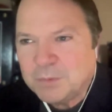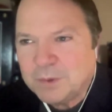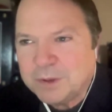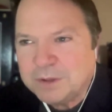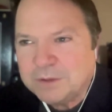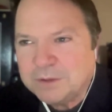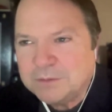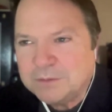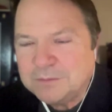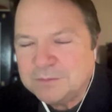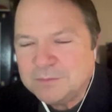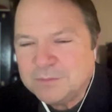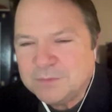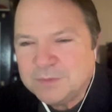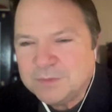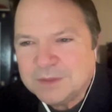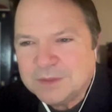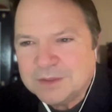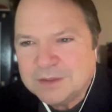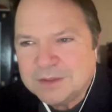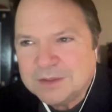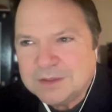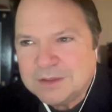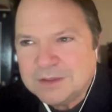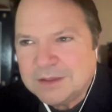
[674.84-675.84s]
Well,
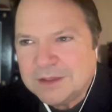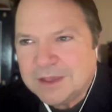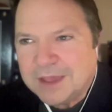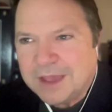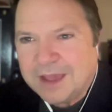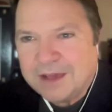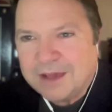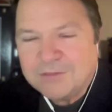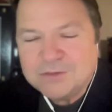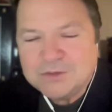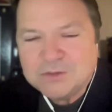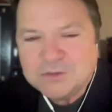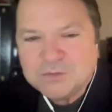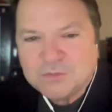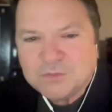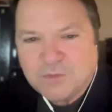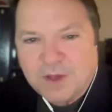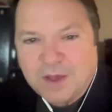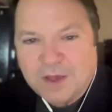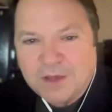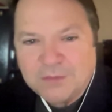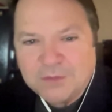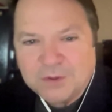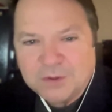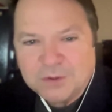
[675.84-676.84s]
Alvin's
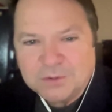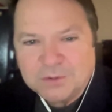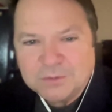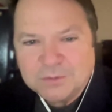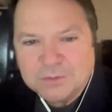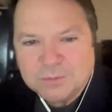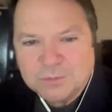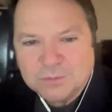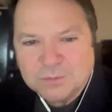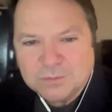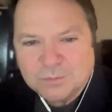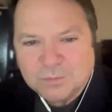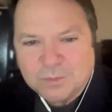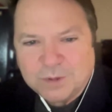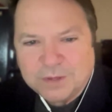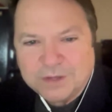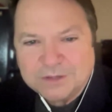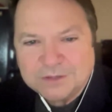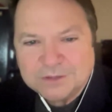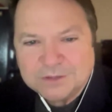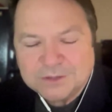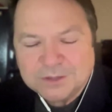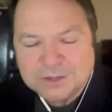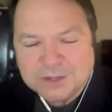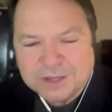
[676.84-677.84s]
father
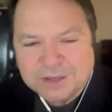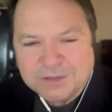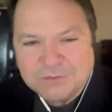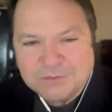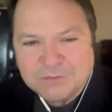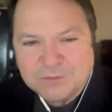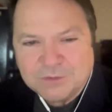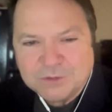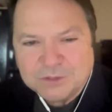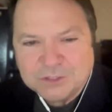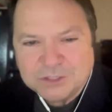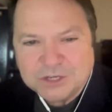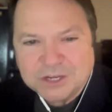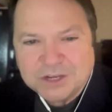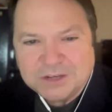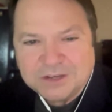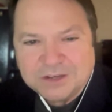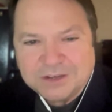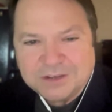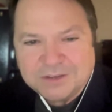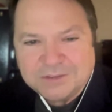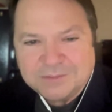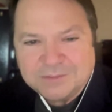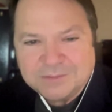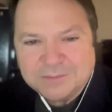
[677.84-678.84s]
went to get
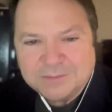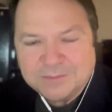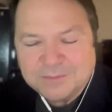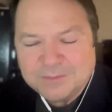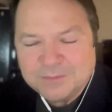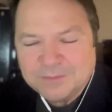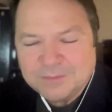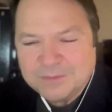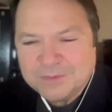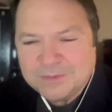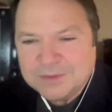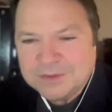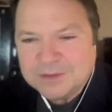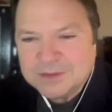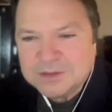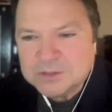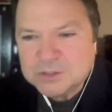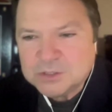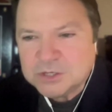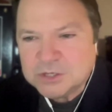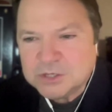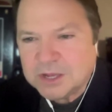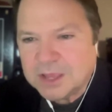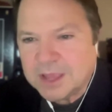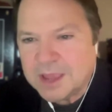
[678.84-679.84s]
Virginia.
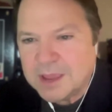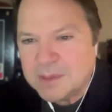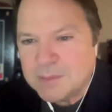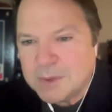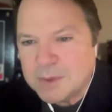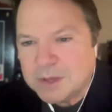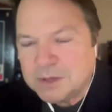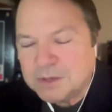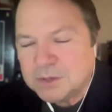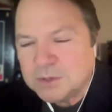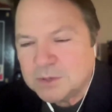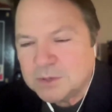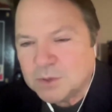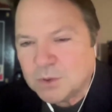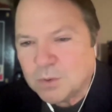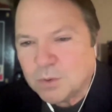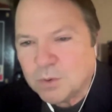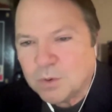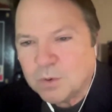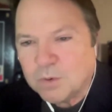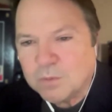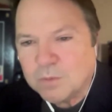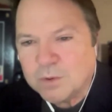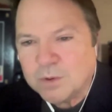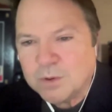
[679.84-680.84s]
She came into the
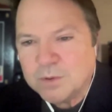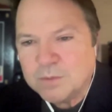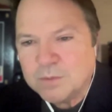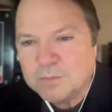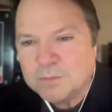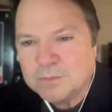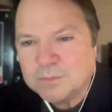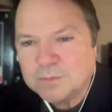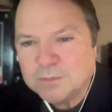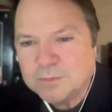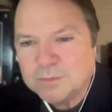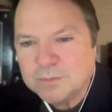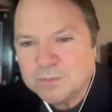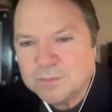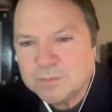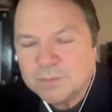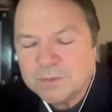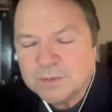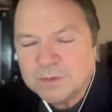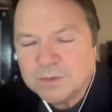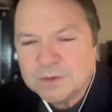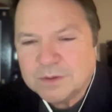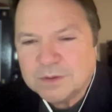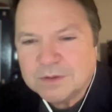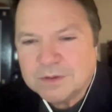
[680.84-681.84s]
courtroom.
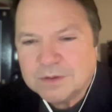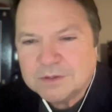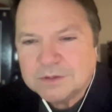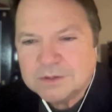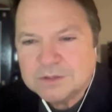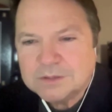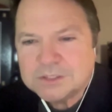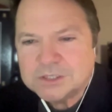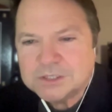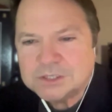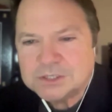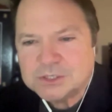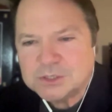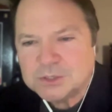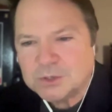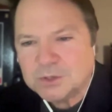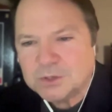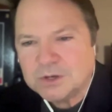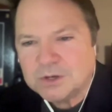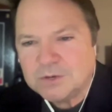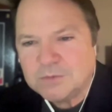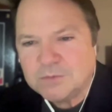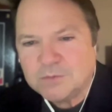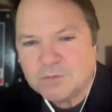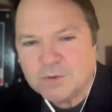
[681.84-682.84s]
She
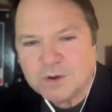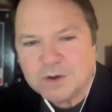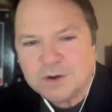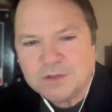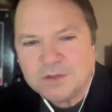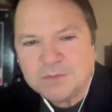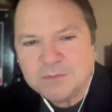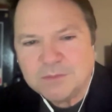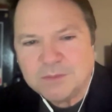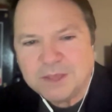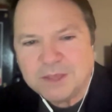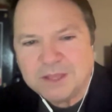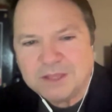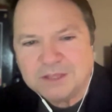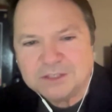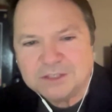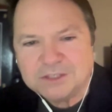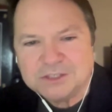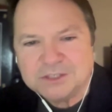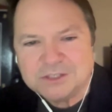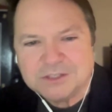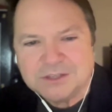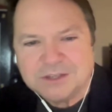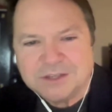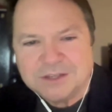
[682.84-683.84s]
stood in front of the
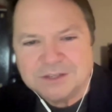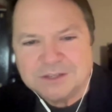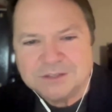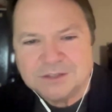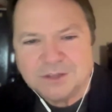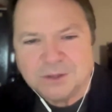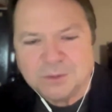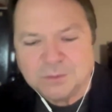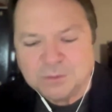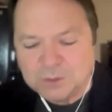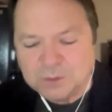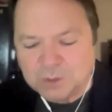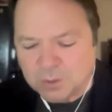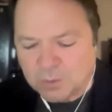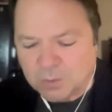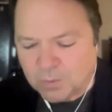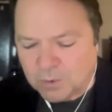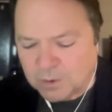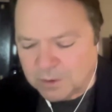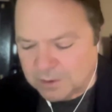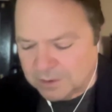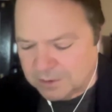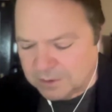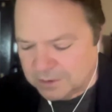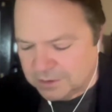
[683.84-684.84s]
bench and told the
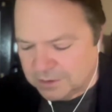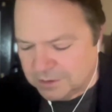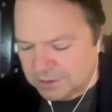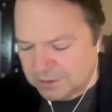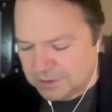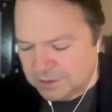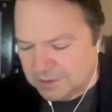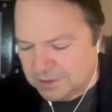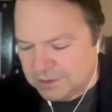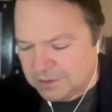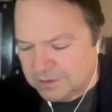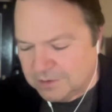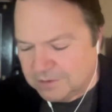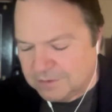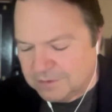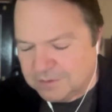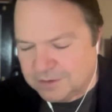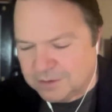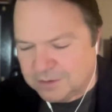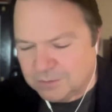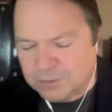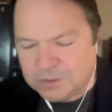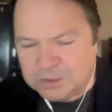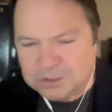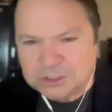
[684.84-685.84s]
court
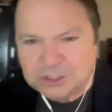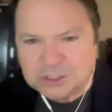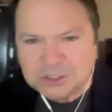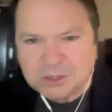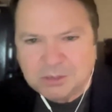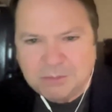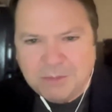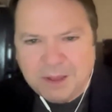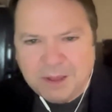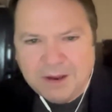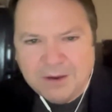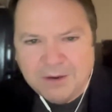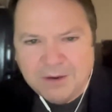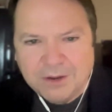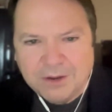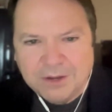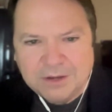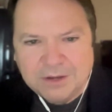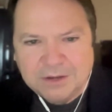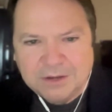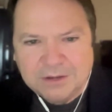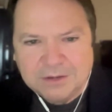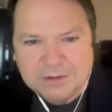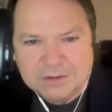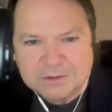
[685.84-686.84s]
that when she
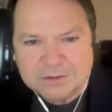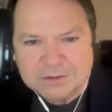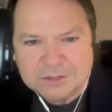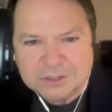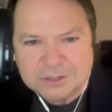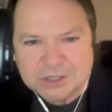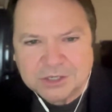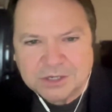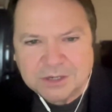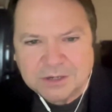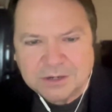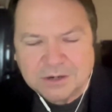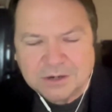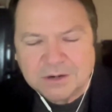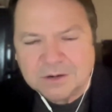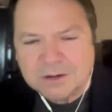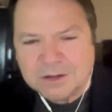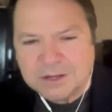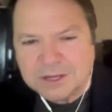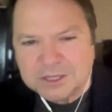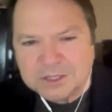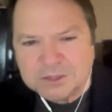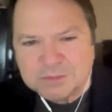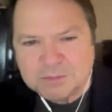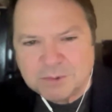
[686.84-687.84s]
married, she and
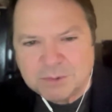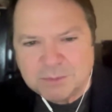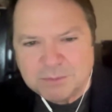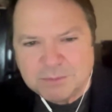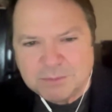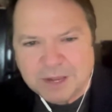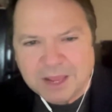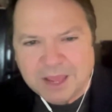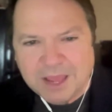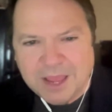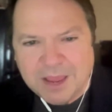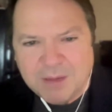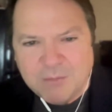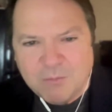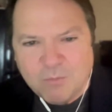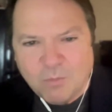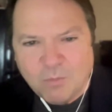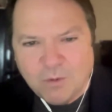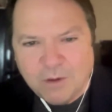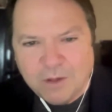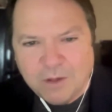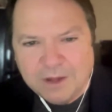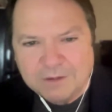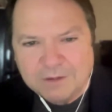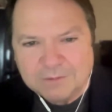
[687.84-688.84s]
her husband became
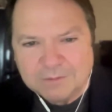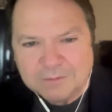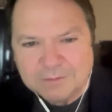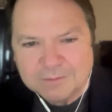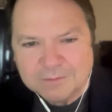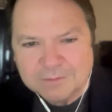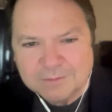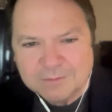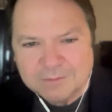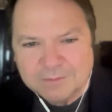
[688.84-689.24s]
one.